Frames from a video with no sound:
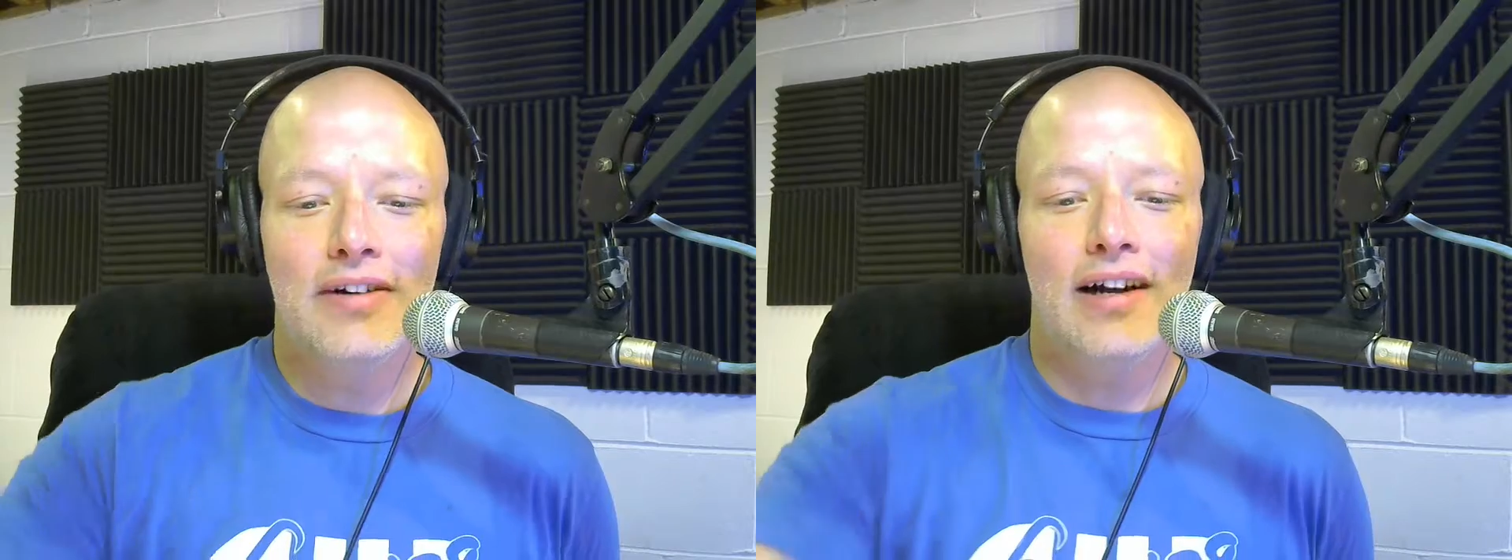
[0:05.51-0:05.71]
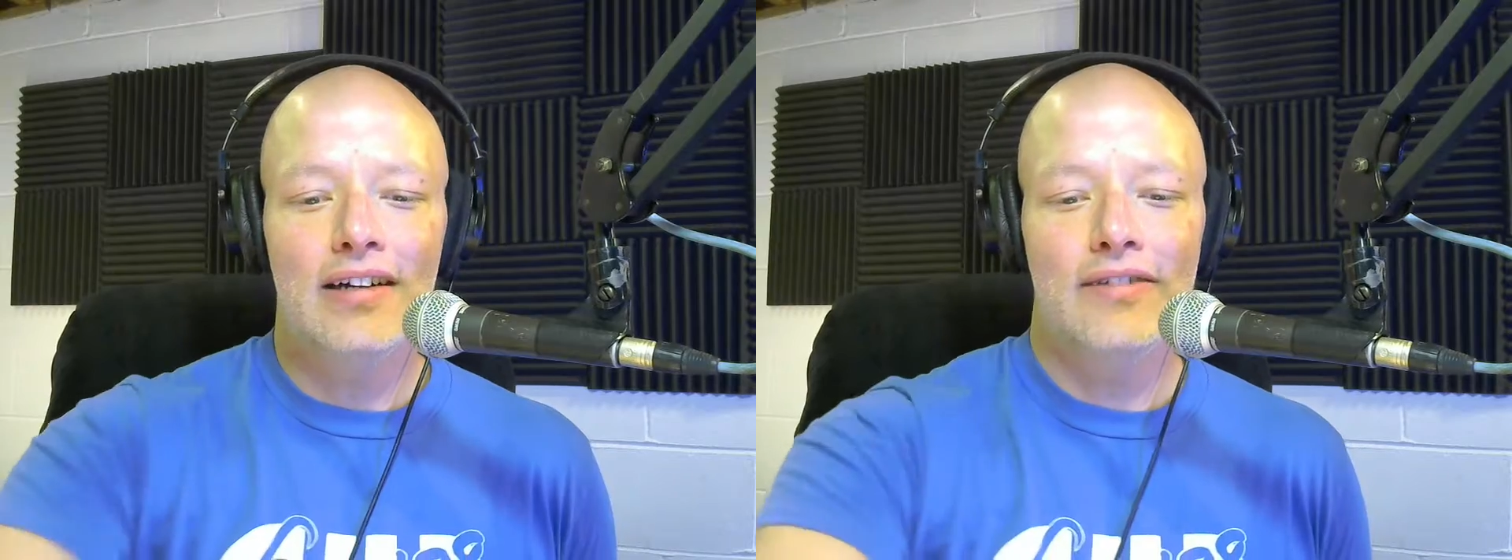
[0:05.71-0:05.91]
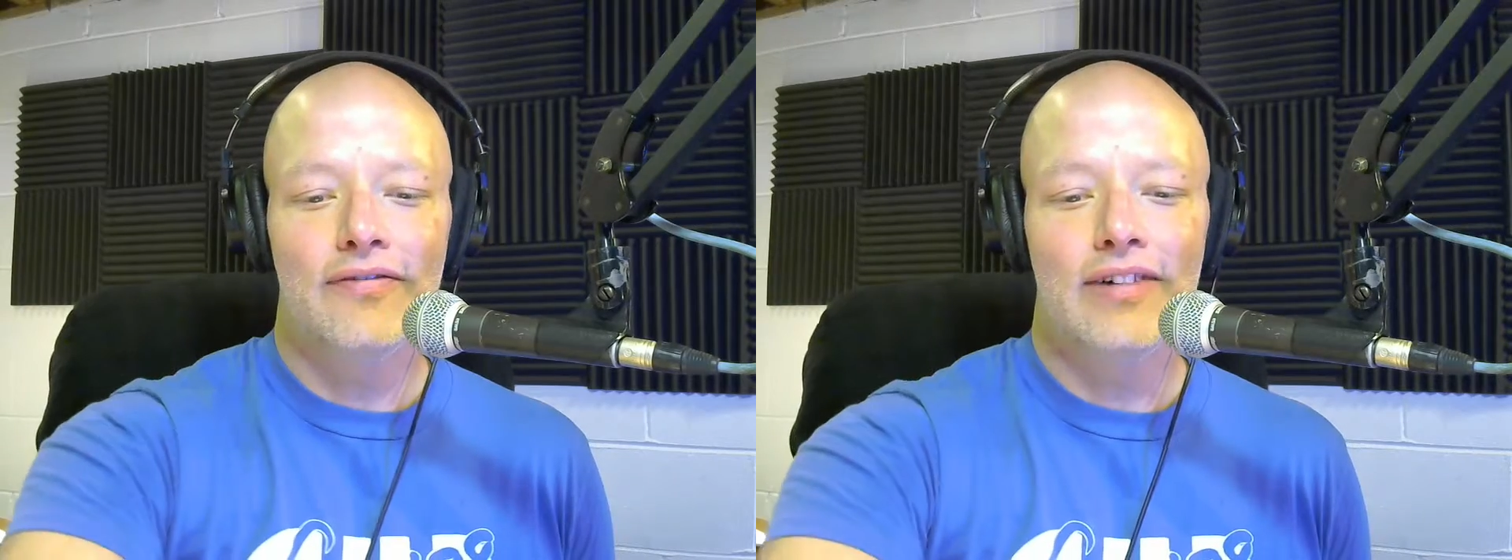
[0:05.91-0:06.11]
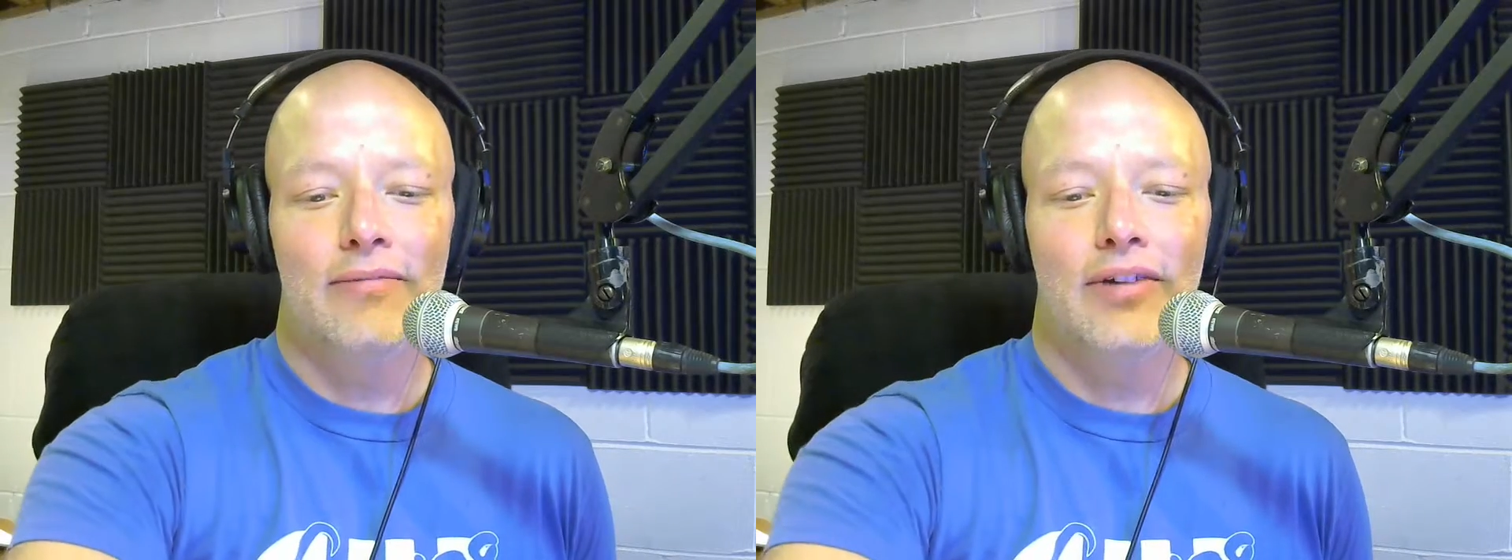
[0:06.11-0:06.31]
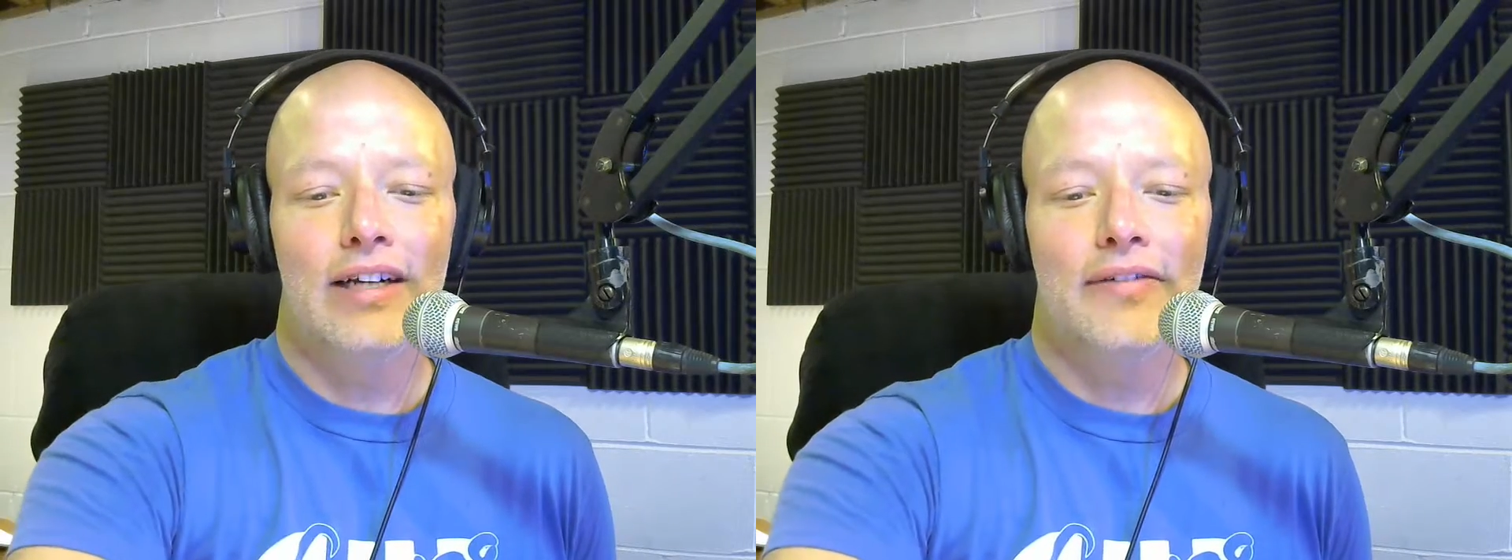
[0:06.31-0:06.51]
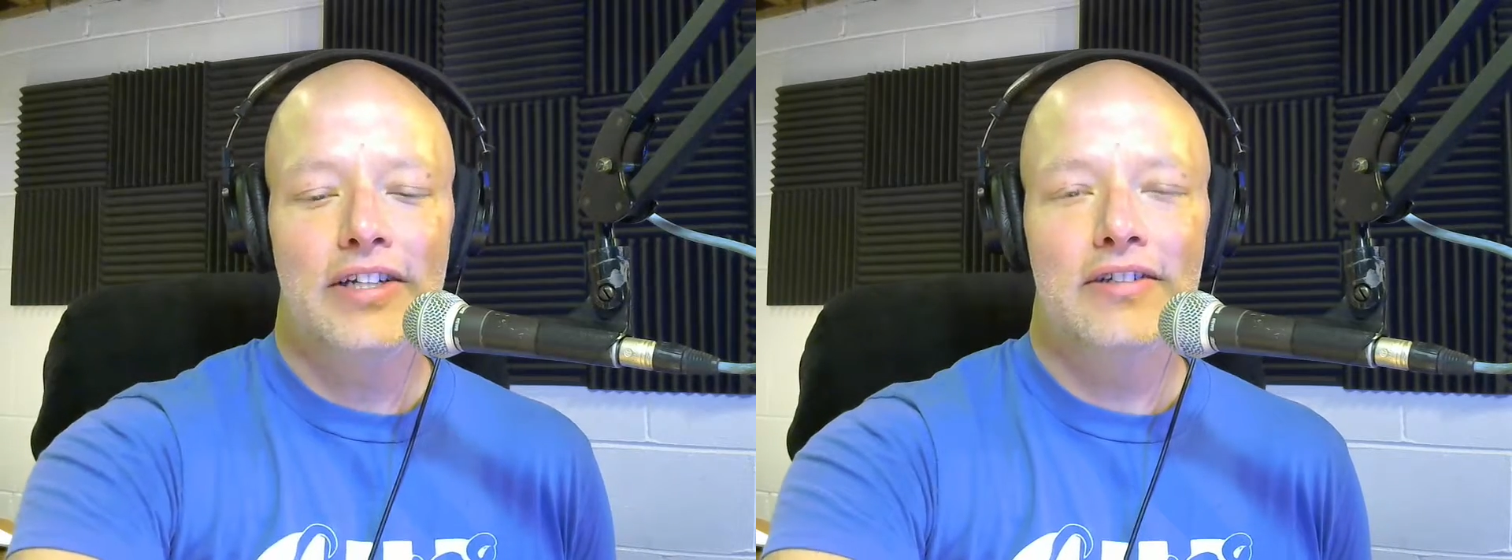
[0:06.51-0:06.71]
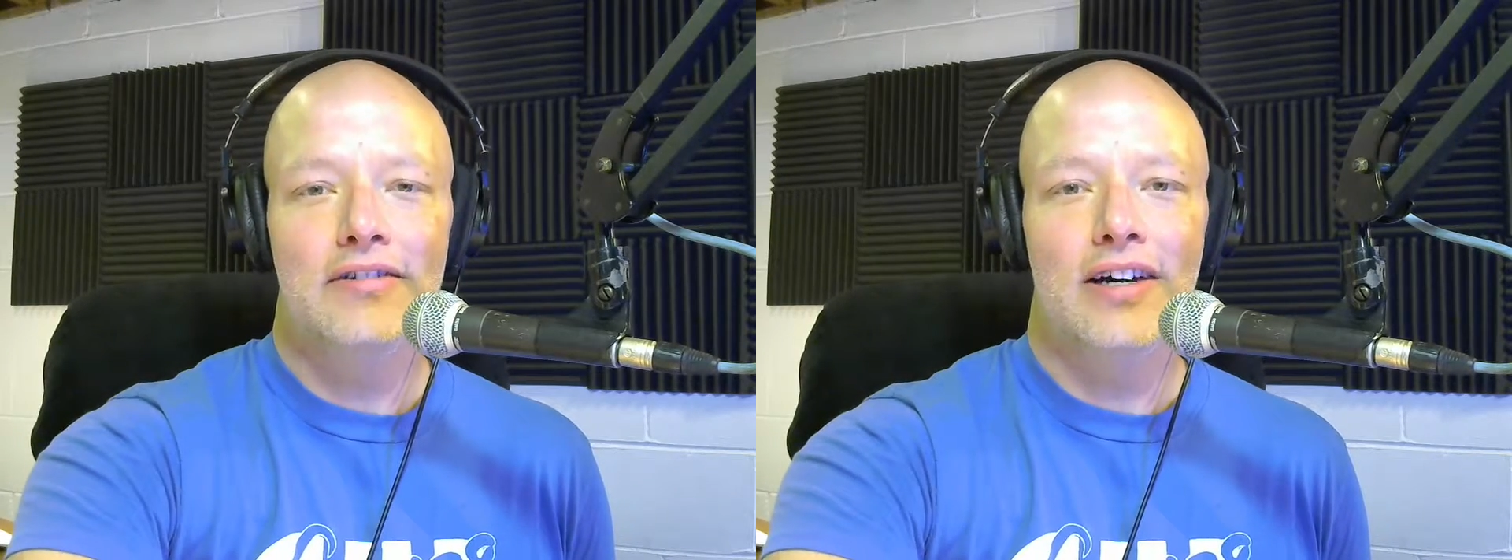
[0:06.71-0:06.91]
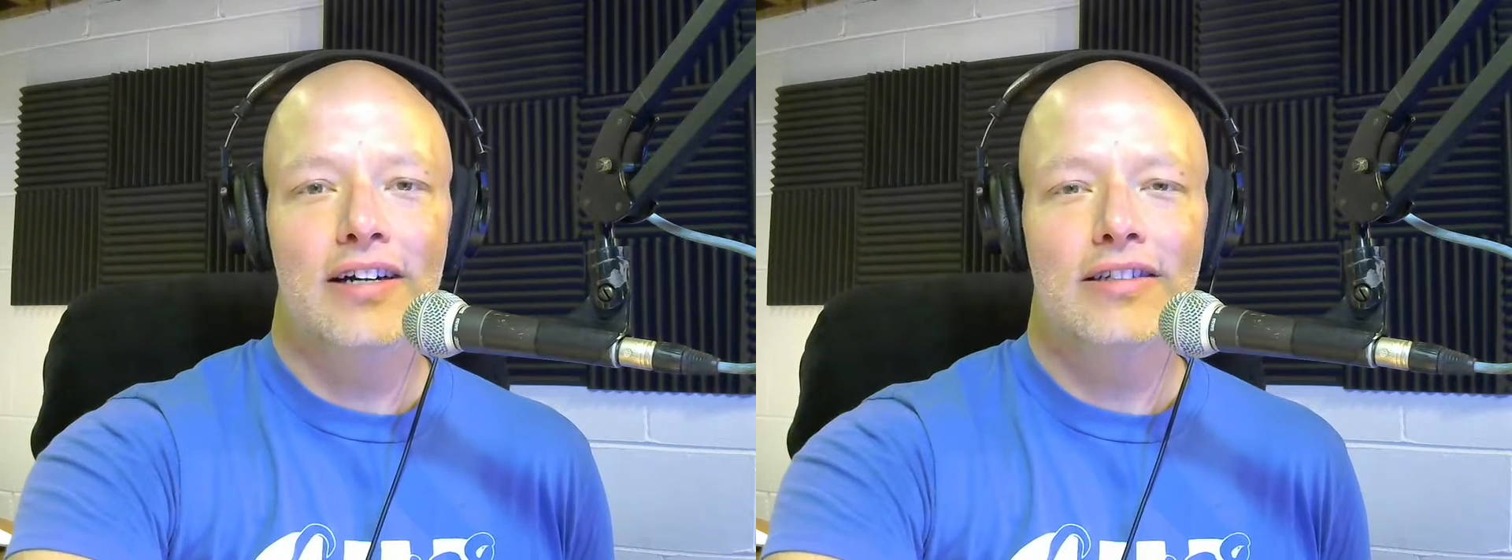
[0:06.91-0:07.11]
are and from wherever
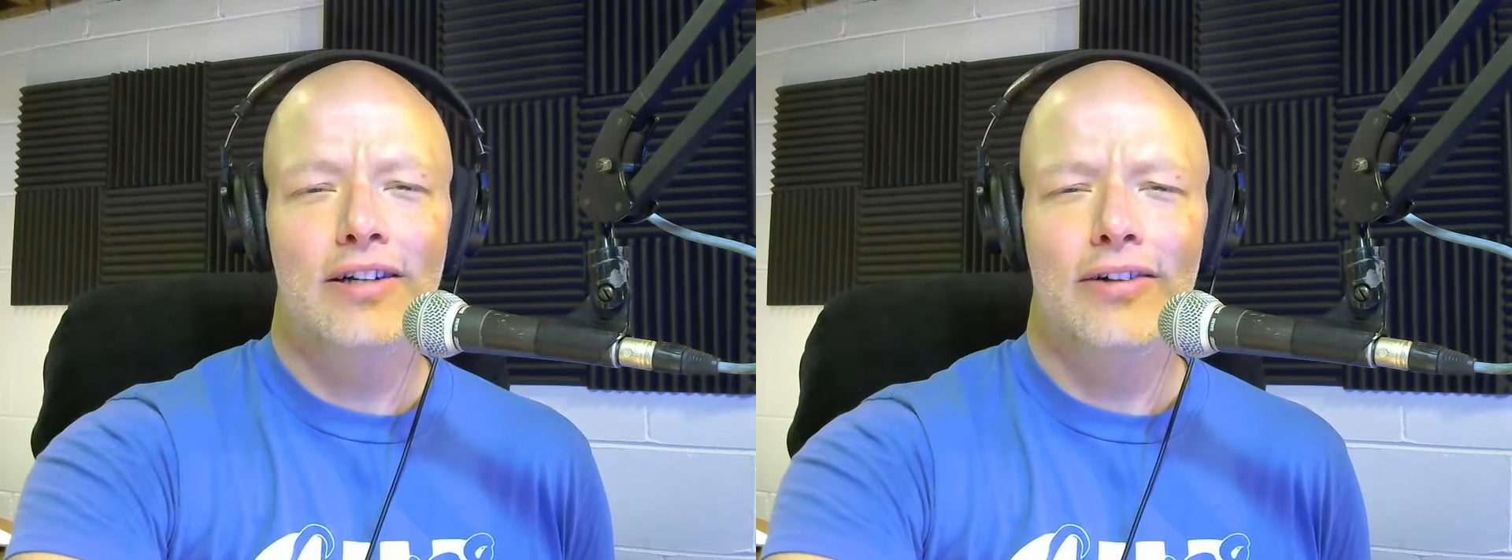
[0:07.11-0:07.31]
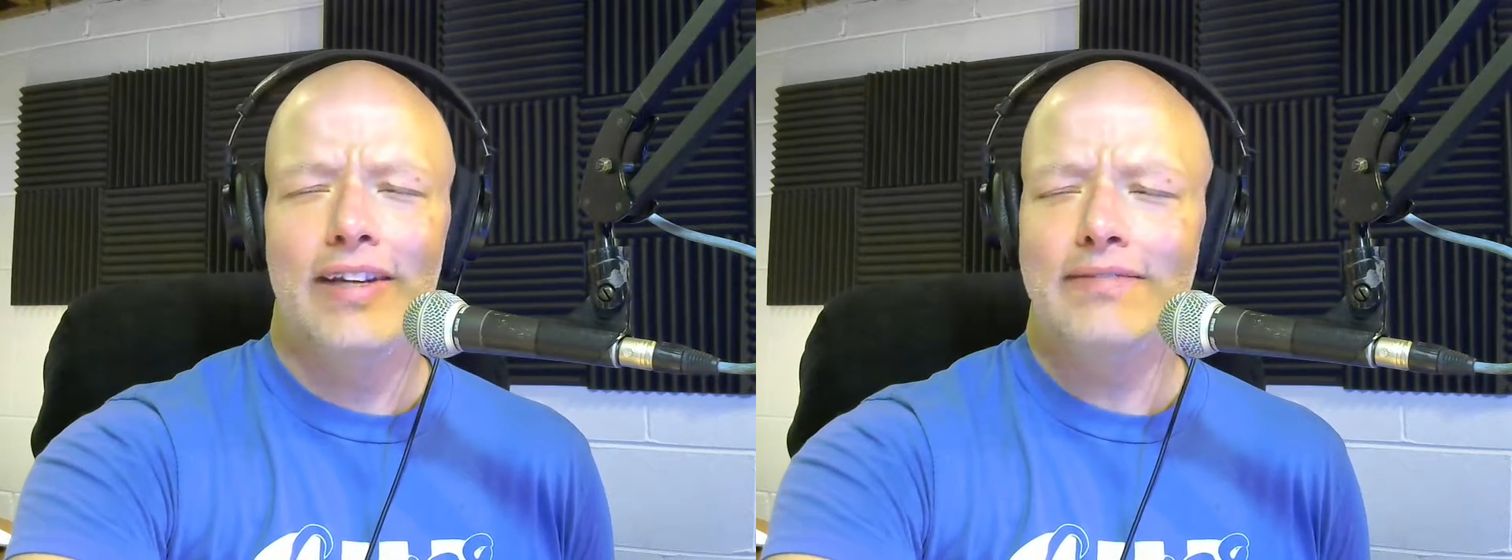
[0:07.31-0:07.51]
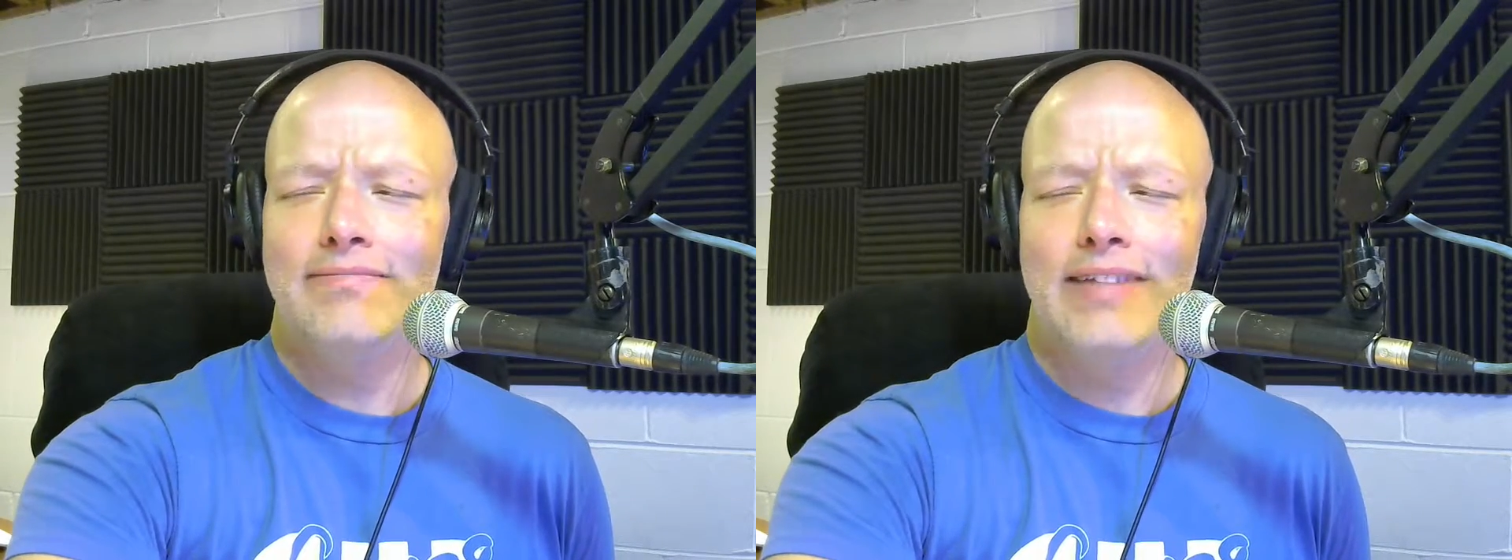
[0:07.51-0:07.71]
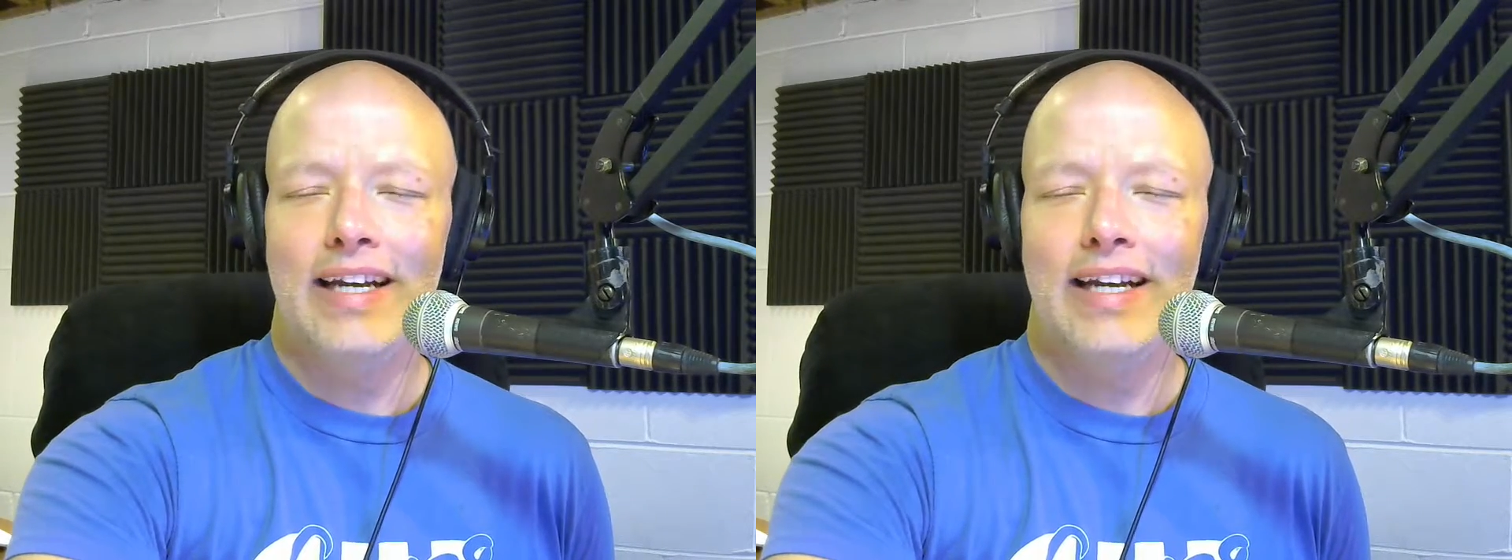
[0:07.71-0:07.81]
you are going